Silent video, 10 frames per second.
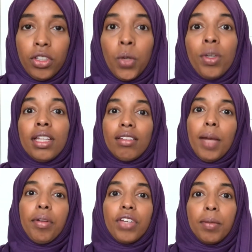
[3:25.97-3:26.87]
So with this
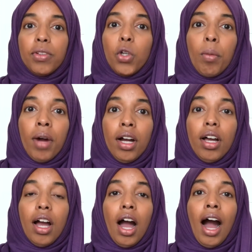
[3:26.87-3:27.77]
type of hematoma,
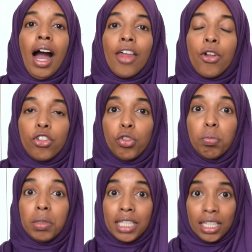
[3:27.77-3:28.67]
either you
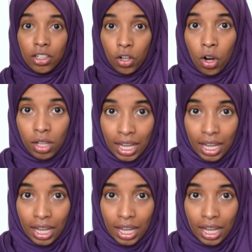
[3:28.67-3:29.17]
bleed it all